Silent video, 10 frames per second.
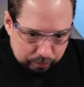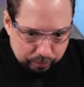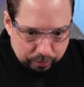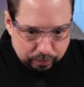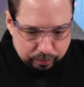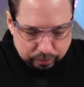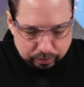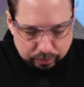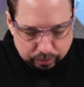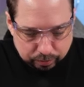
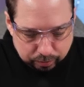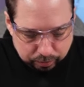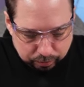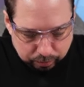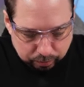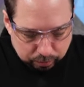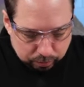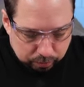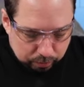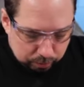
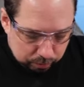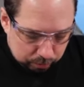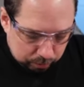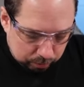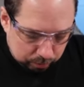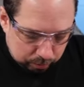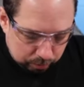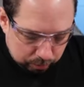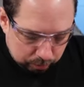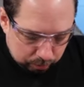
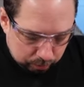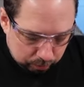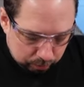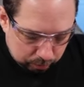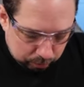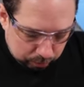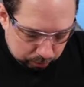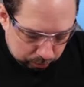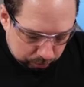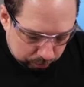
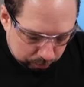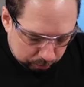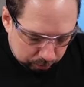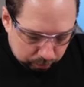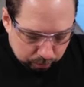(silence)